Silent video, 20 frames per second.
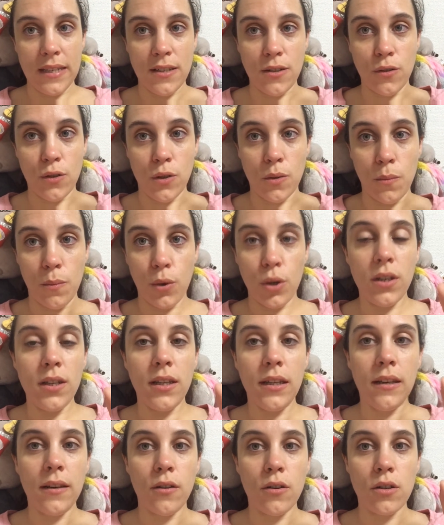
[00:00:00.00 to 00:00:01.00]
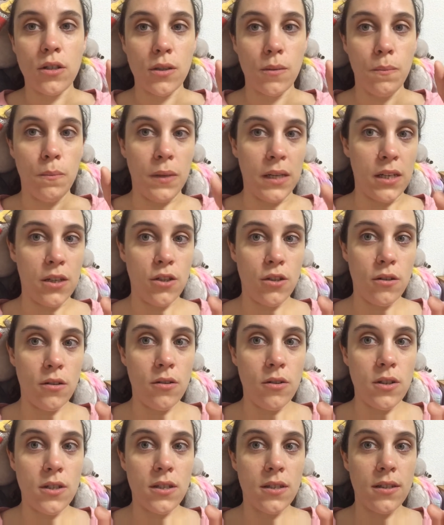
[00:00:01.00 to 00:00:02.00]
So the body on the
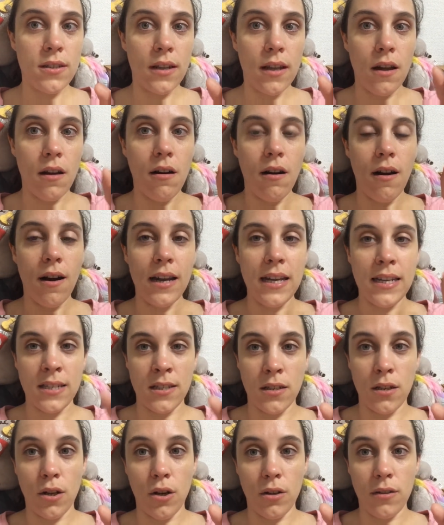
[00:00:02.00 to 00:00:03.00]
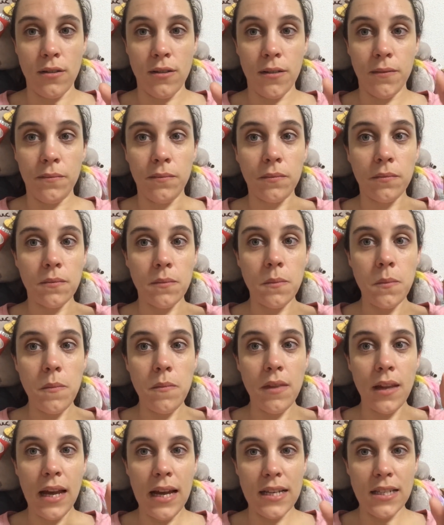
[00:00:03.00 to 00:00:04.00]
pictures is not
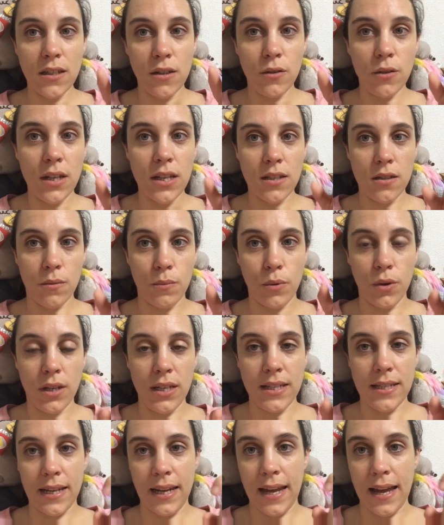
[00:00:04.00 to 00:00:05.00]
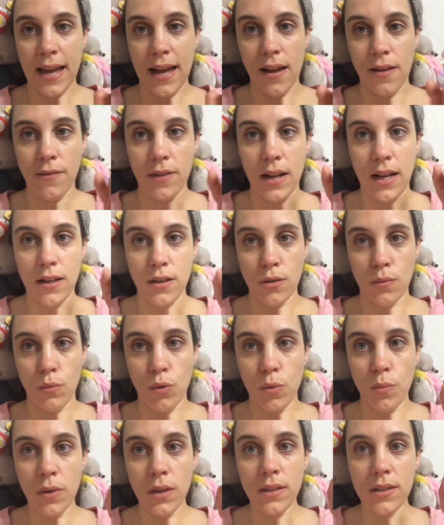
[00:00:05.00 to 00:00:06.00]
as good as the body they have at the
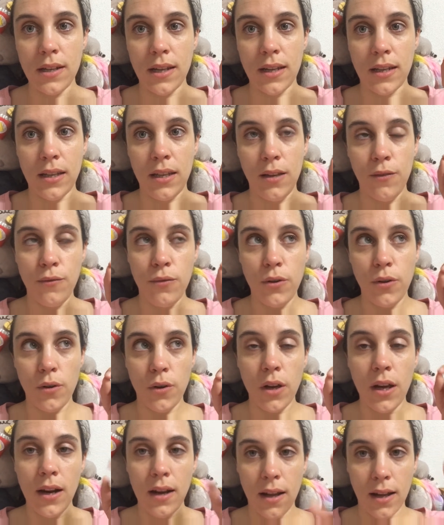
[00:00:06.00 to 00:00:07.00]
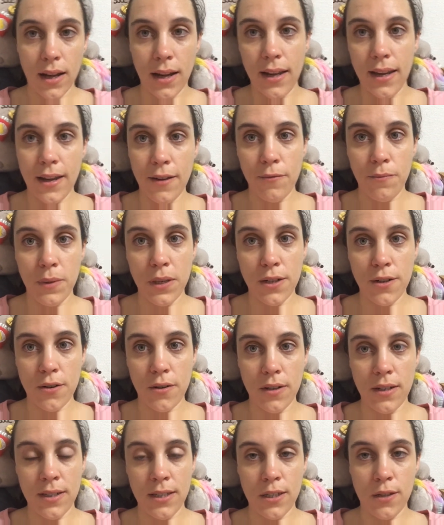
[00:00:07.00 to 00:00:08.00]
moment. And if you, like, I have picture
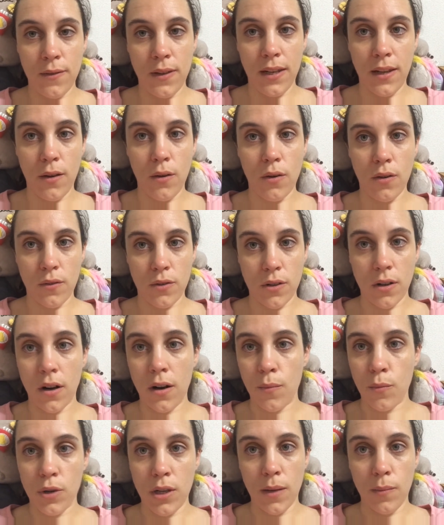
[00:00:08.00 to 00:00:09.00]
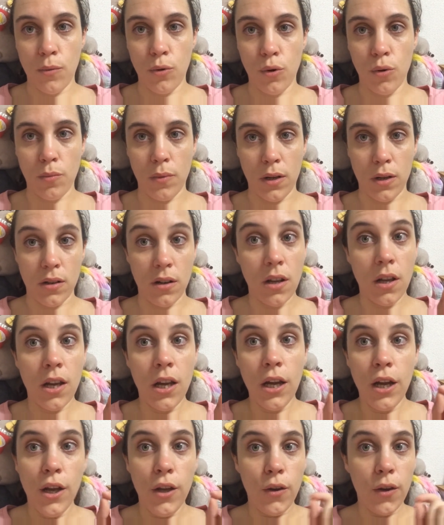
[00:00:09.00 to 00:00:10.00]
in this video of the Harmonia Bloom, and
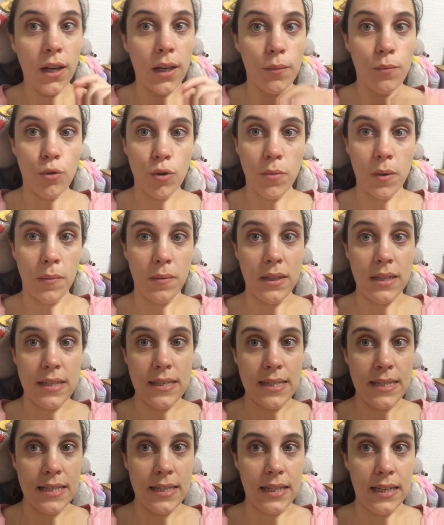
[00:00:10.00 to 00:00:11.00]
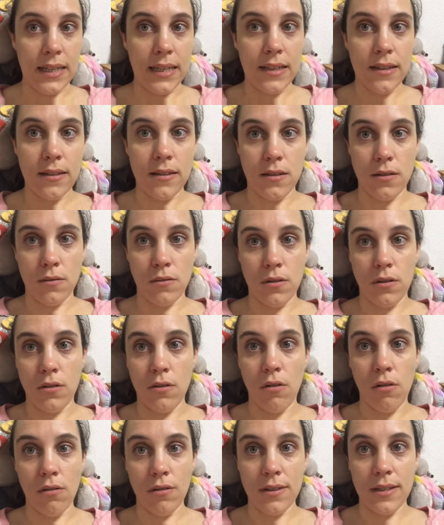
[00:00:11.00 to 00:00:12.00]
you can probably see those
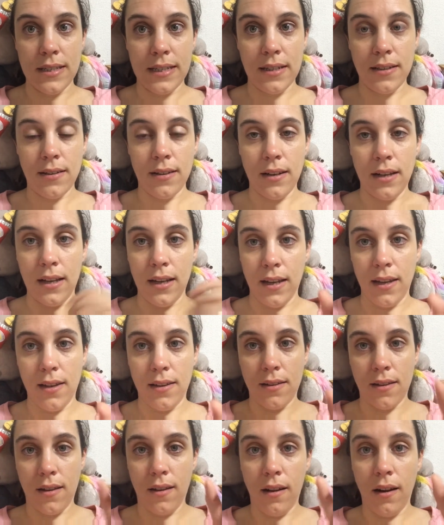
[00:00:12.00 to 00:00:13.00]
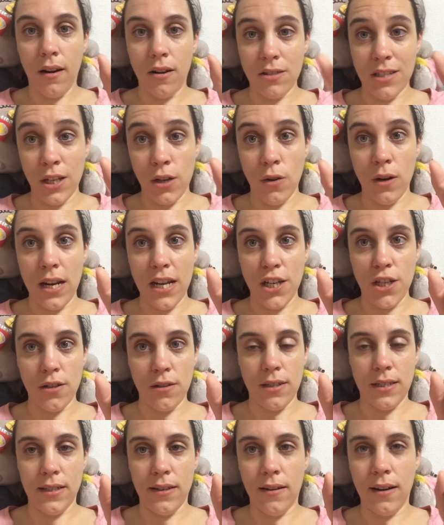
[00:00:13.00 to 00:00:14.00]
dolls, like
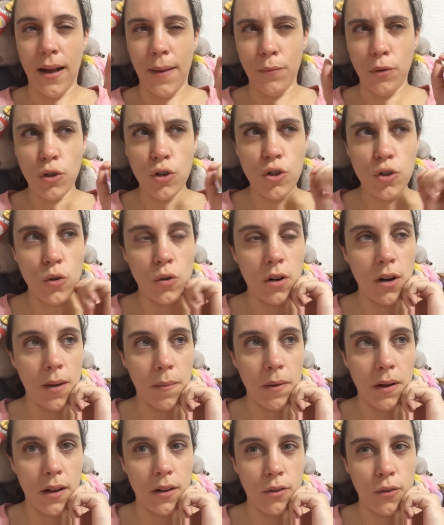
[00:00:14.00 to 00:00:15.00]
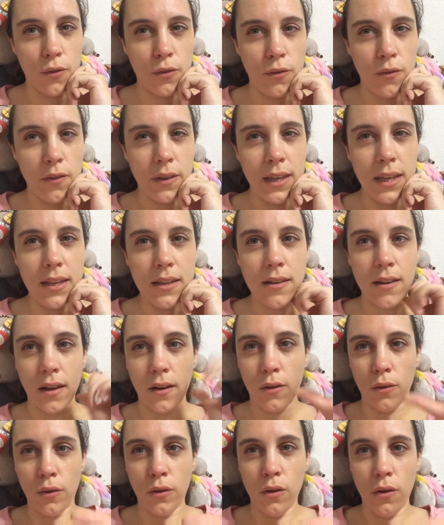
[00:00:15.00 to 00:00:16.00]
articulations there. I'm not sure about the feet. I
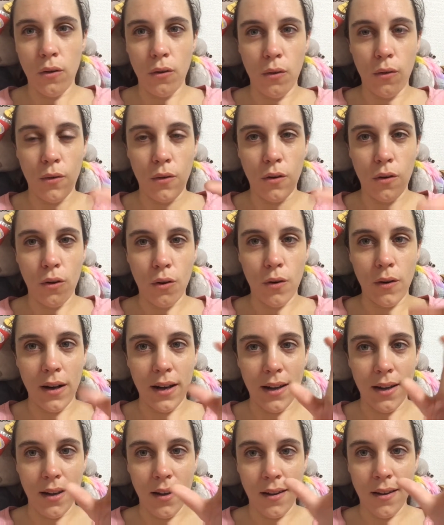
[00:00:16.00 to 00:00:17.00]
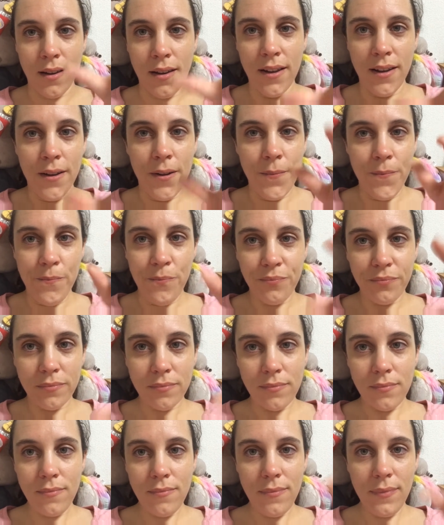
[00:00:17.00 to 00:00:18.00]
don't know. Oh, I
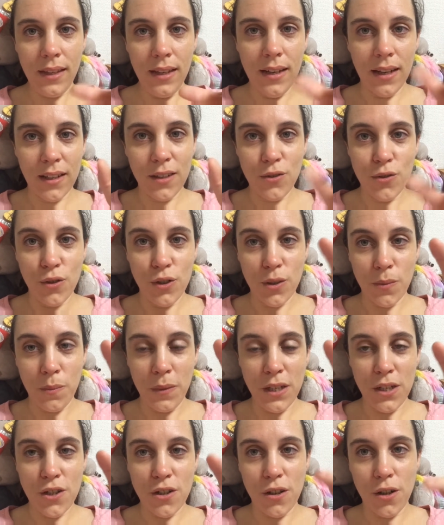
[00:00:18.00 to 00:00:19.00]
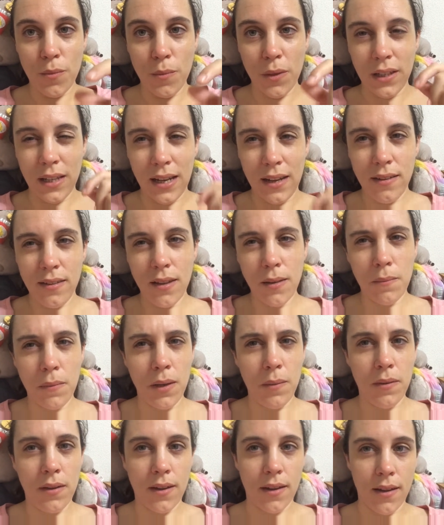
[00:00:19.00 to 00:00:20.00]
like took the picture, but I think
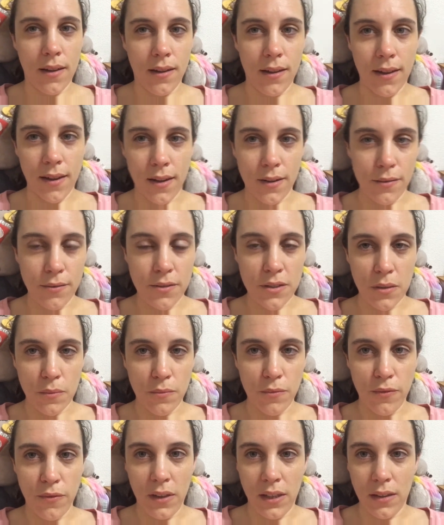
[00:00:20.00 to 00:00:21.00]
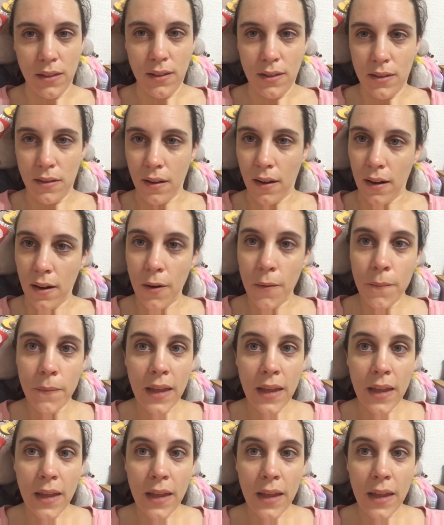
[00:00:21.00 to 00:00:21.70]
maybe I have some feet in there.